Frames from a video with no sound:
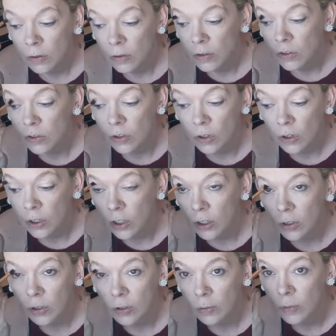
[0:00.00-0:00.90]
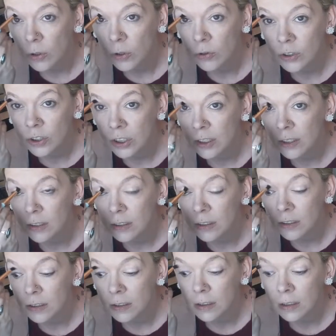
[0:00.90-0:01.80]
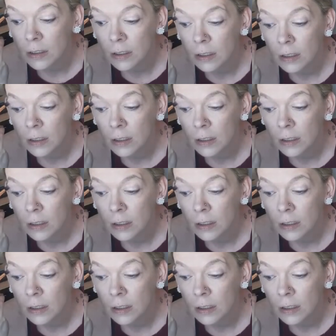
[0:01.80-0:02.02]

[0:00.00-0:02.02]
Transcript: circular motions,